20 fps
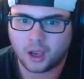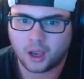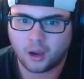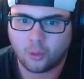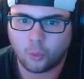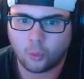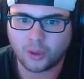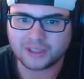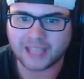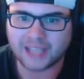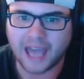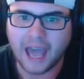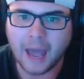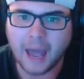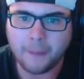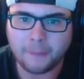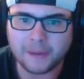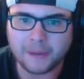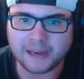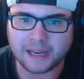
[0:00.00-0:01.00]
What's
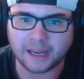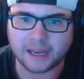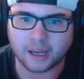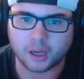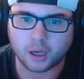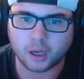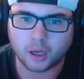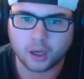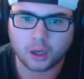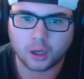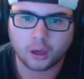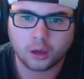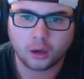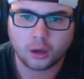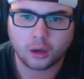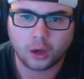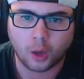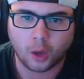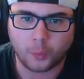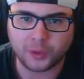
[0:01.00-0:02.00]
happening?
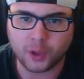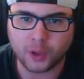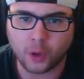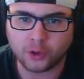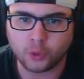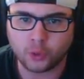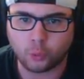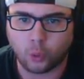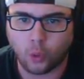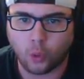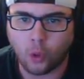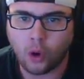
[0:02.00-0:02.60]
Are we going to war?